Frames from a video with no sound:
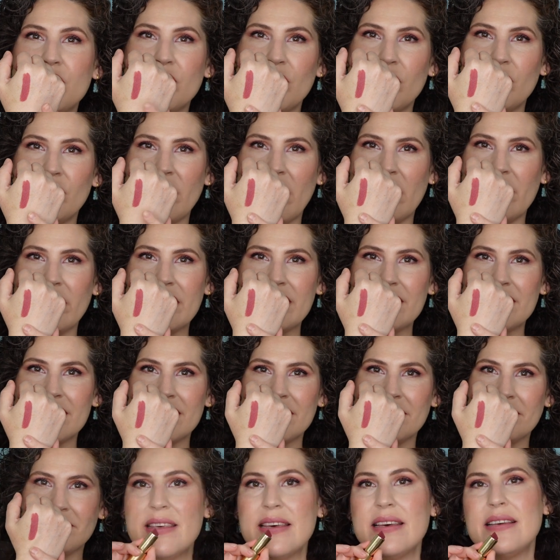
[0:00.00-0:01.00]
True
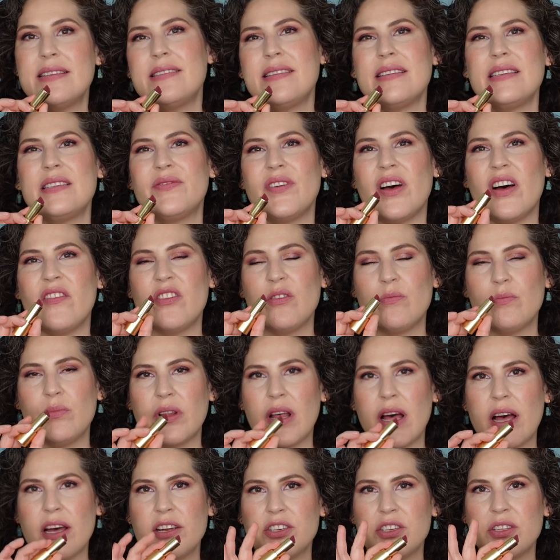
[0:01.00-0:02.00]
Velvets. This is Velvet
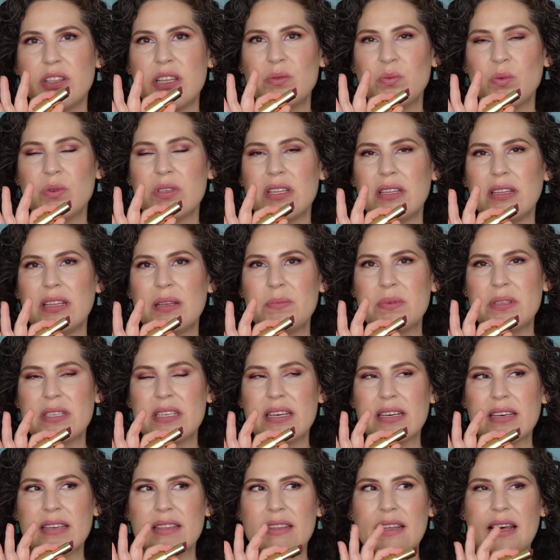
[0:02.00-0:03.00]
Blush. This was a
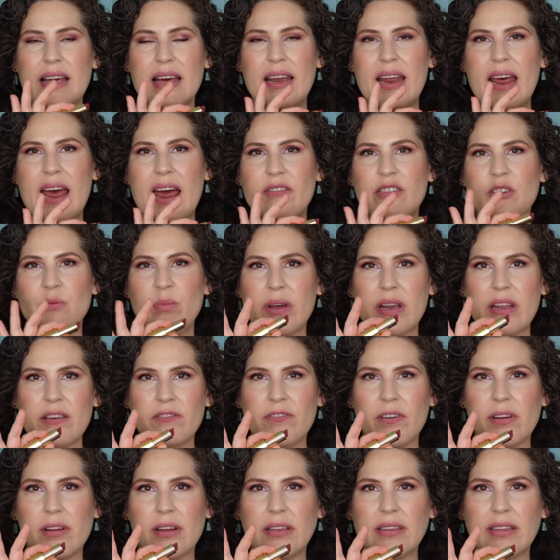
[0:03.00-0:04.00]
lipstick that everybody
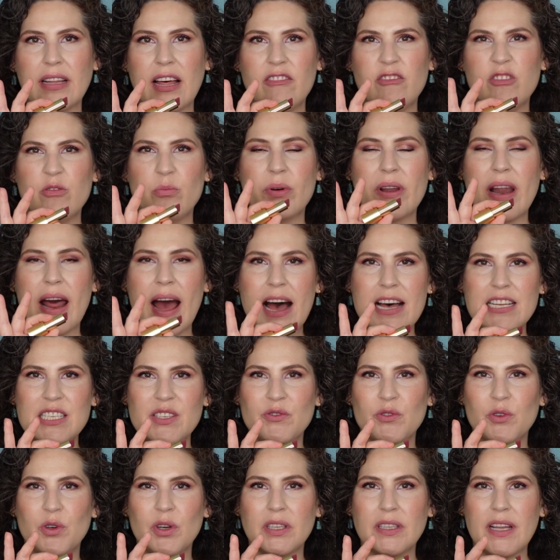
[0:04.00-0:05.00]
fell in love with but
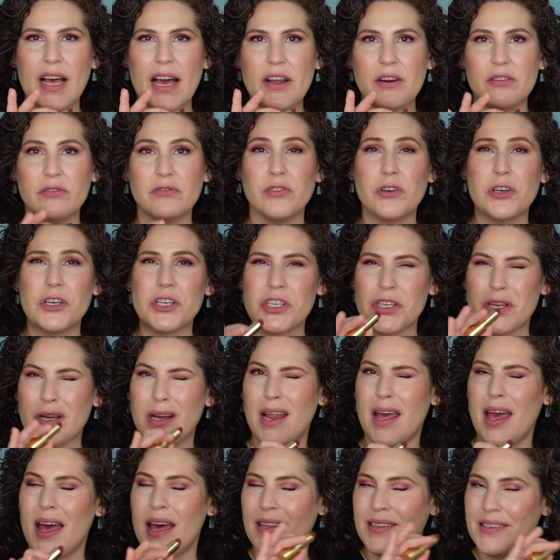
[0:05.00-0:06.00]
asked for a lighter
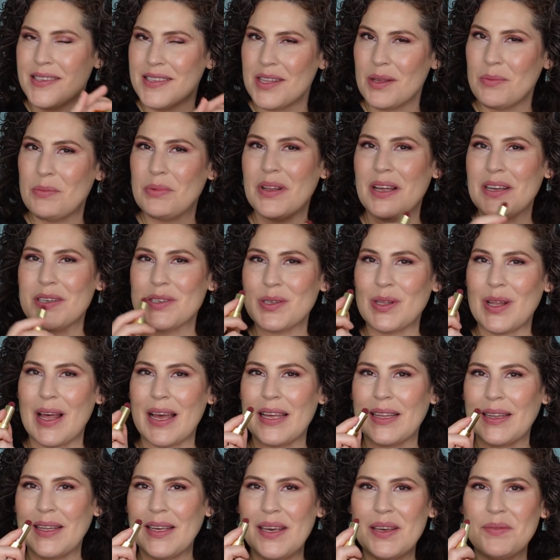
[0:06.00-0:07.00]
version, hence the blush
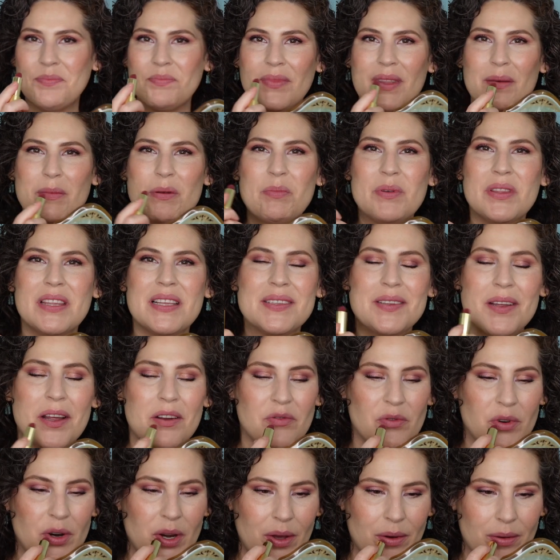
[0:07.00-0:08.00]
lightly. Let me put this
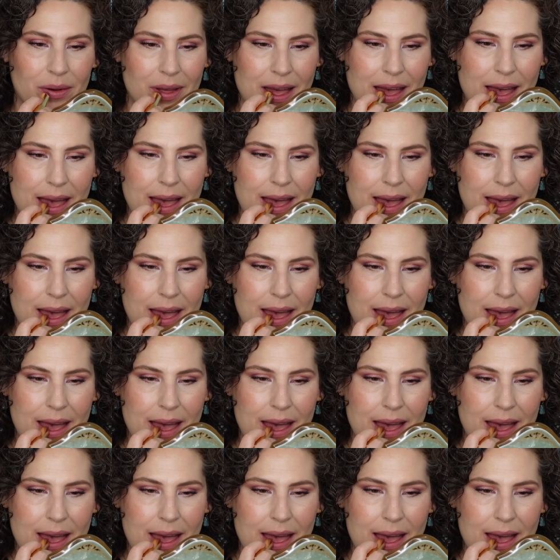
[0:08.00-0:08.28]
on for you.